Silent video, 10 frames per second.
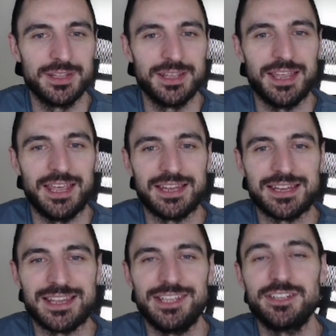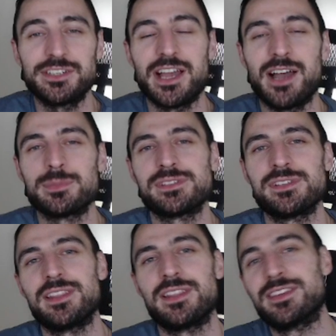and here comes
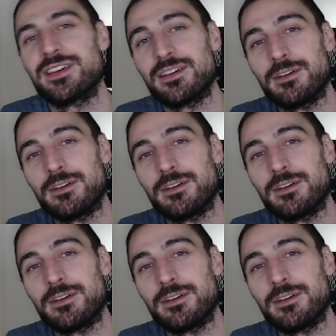the